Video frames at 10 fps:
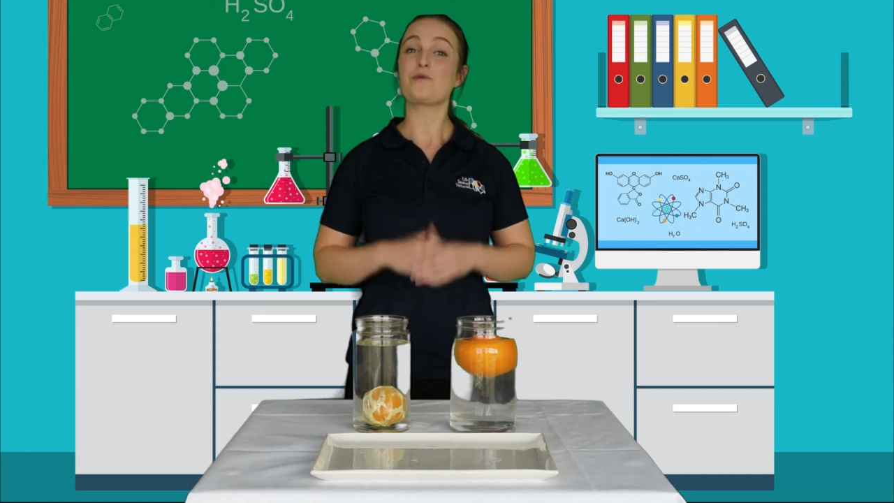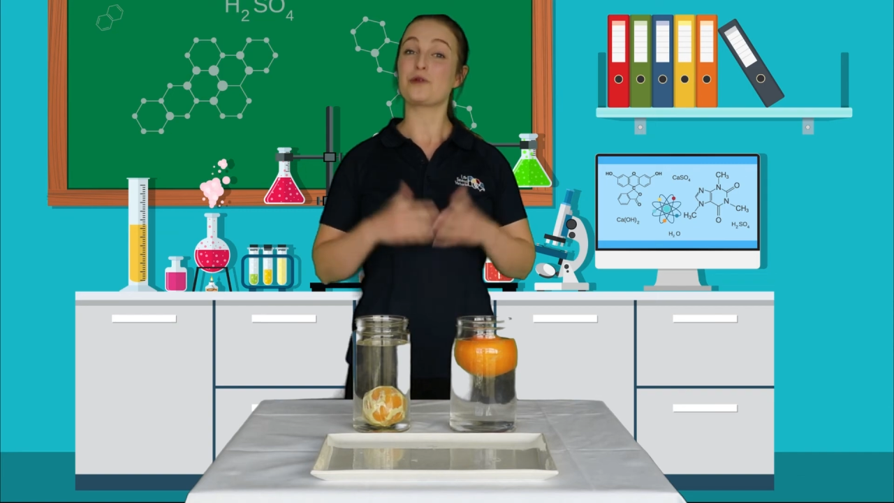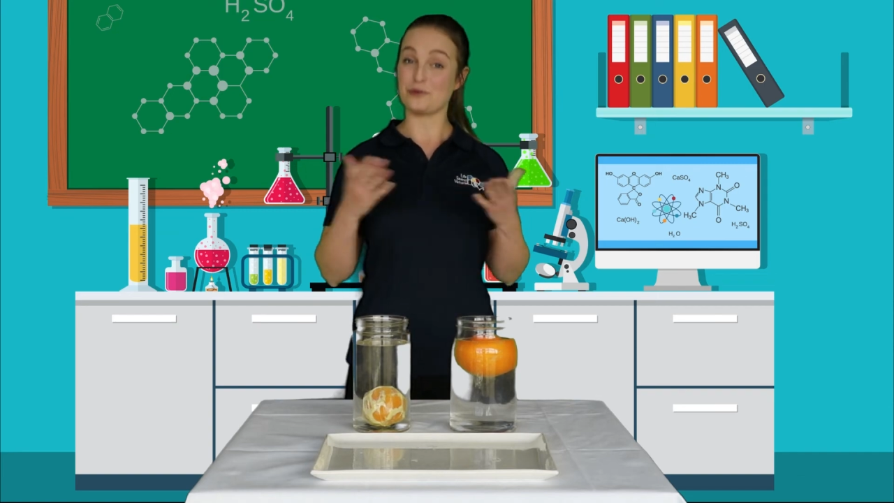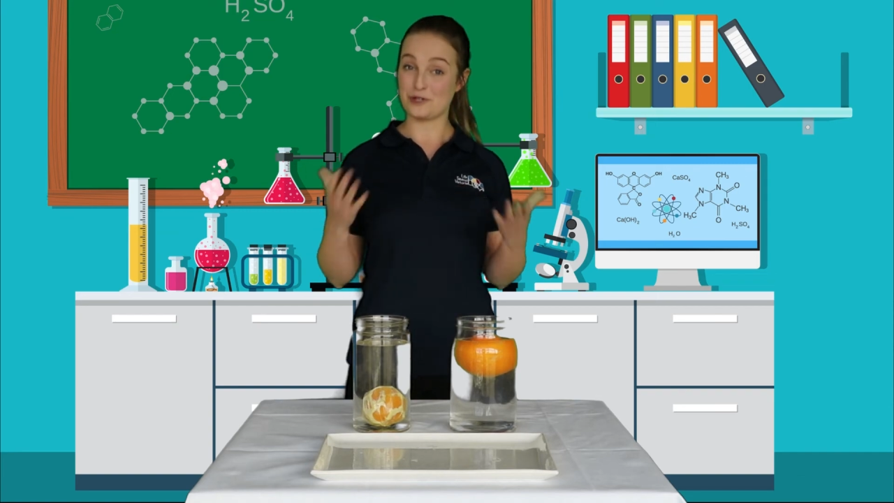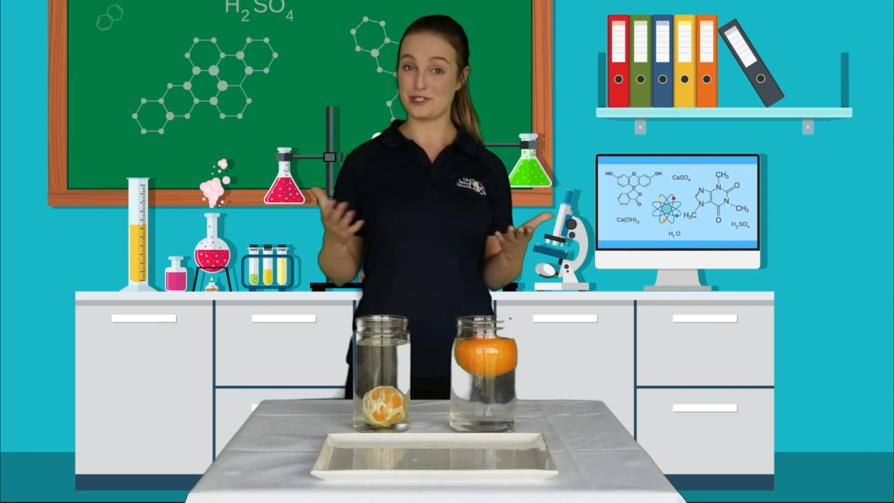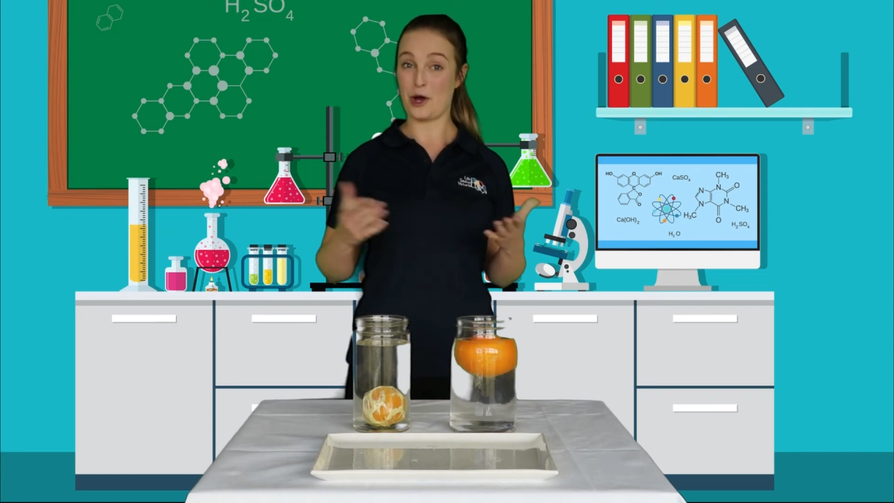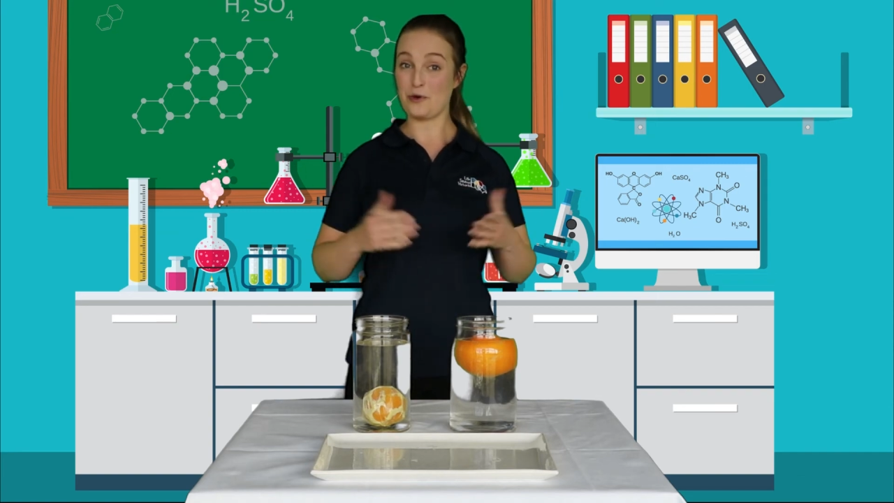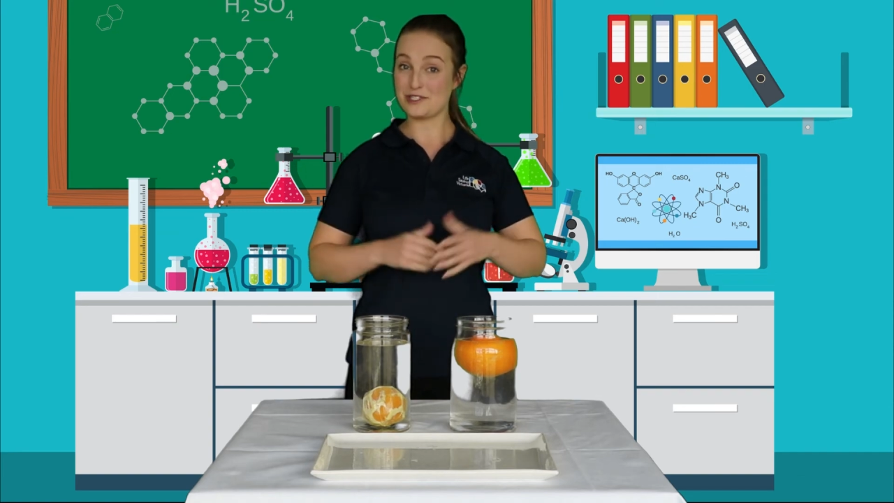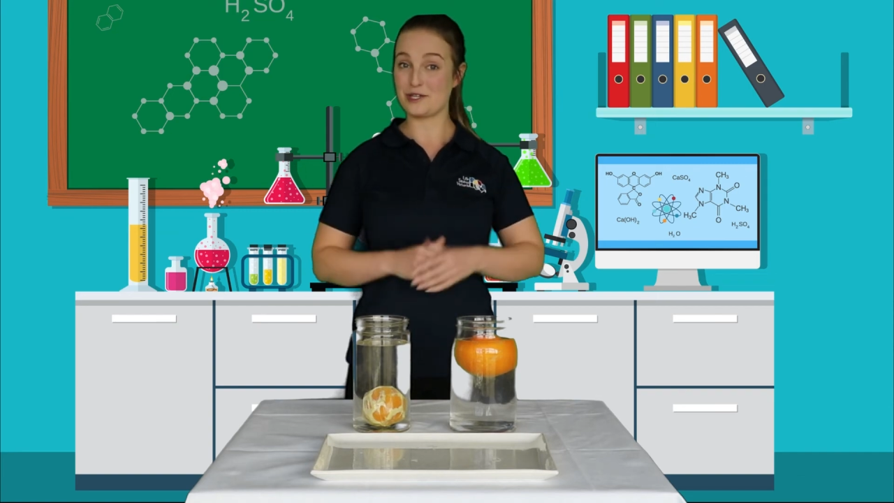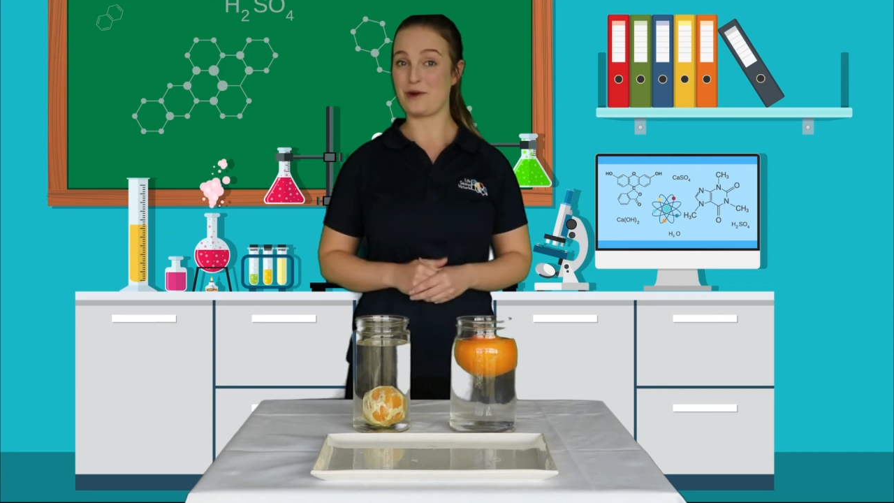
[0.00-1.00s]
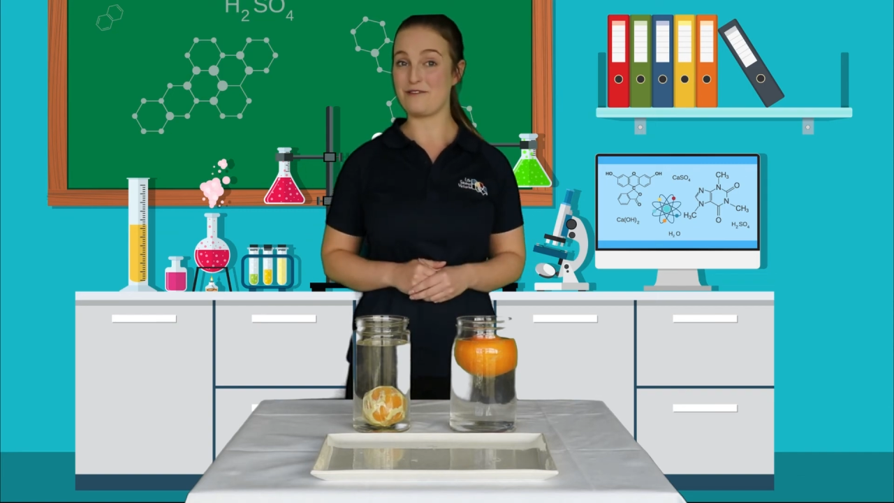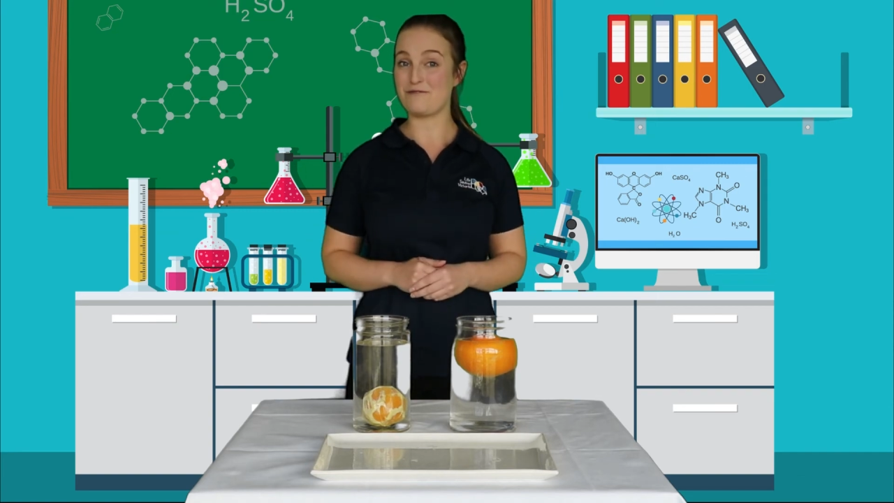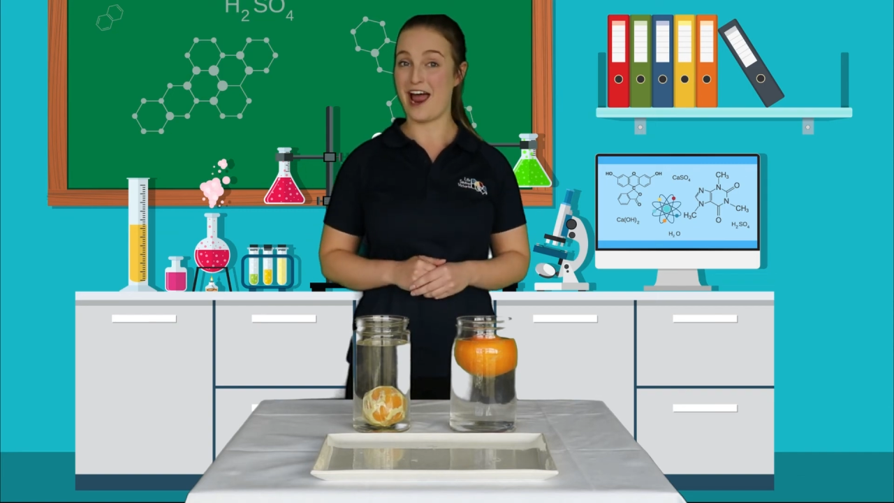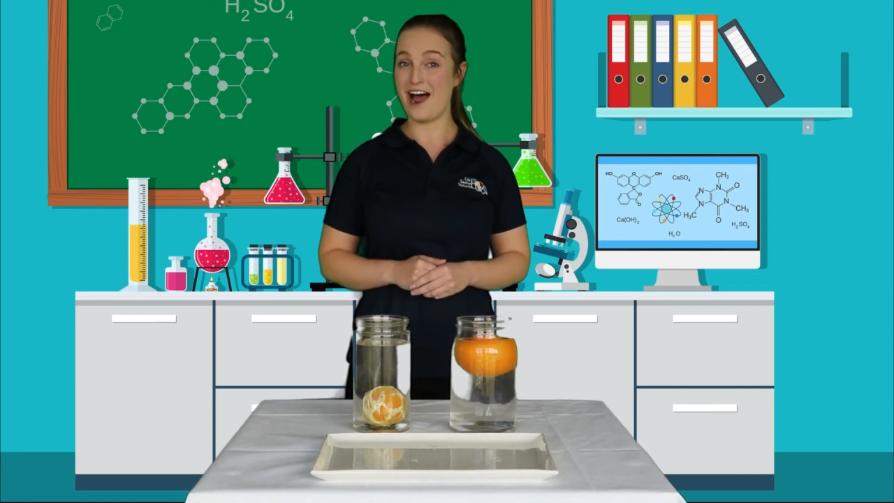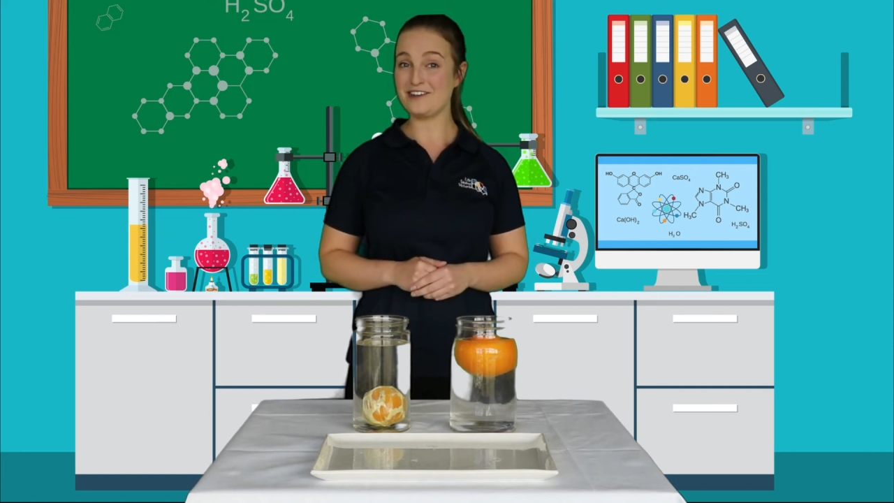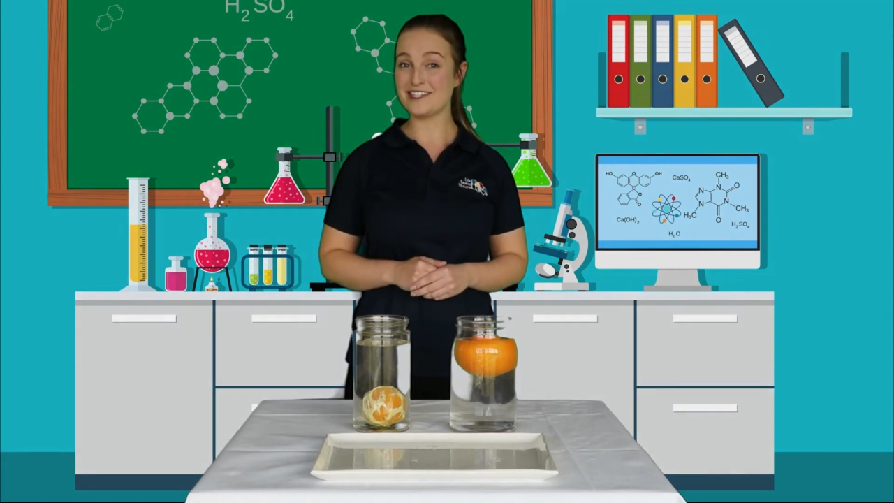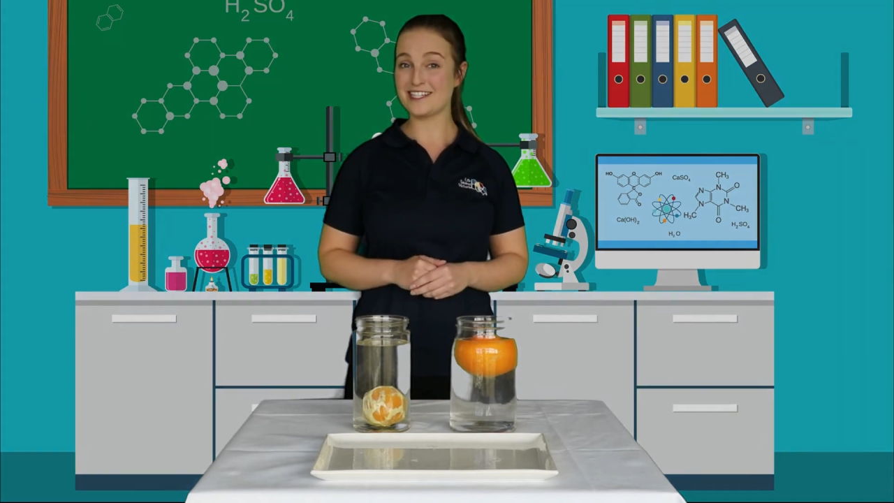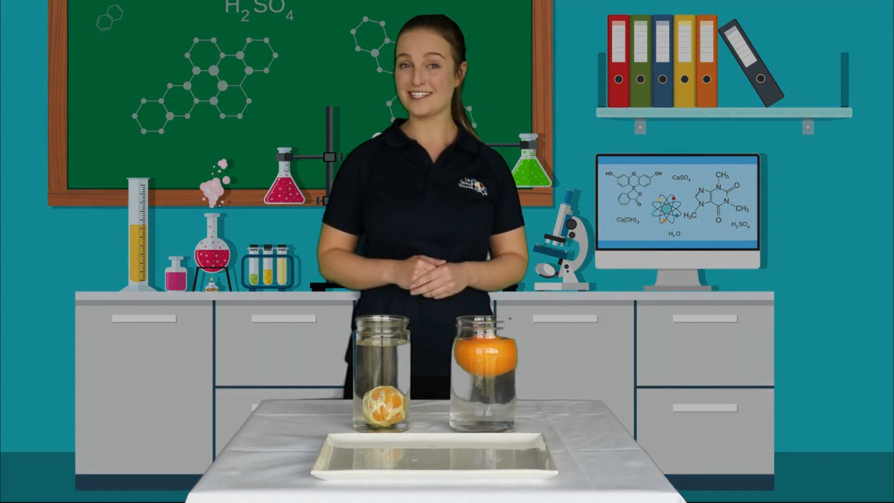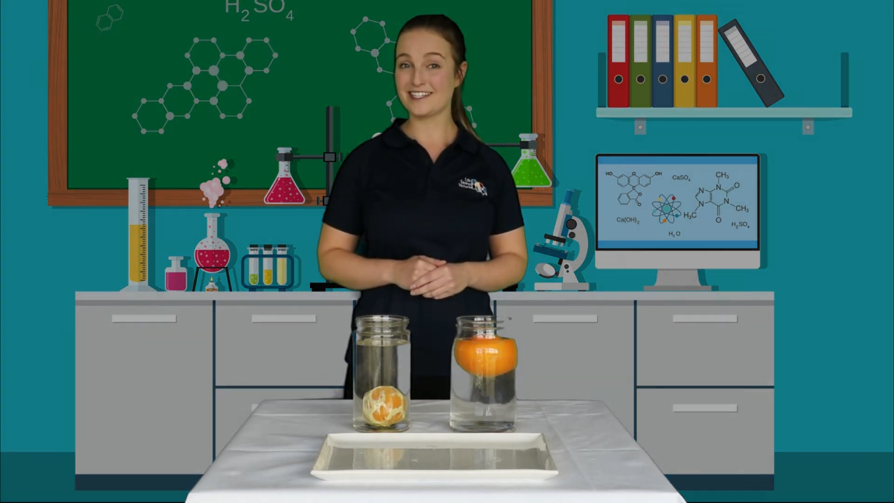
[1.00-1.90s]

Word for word: with the results that we found?